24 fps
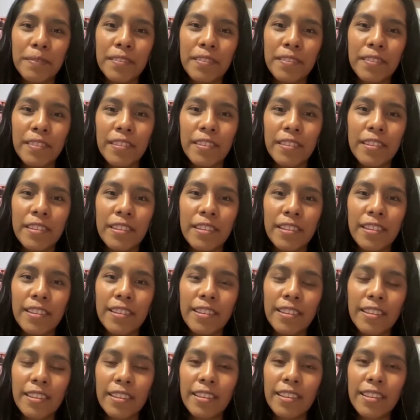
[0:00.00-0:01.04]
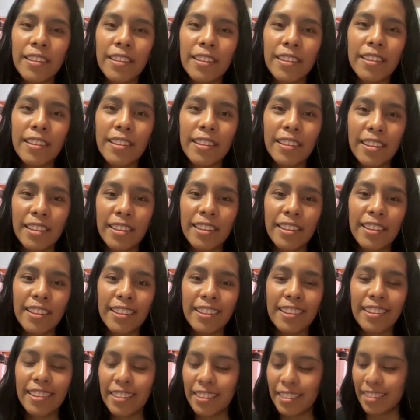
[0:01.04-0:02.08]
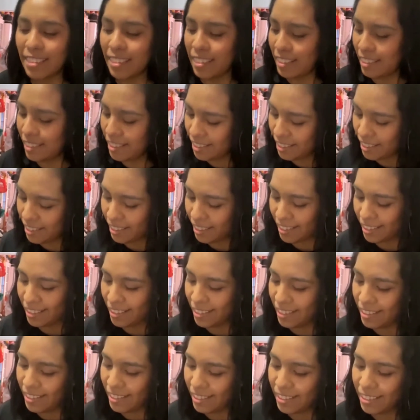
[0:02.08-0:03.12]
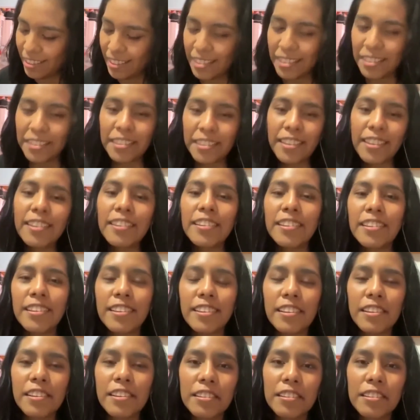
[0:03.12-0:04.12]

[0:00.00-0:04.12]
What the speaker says: (not speaking)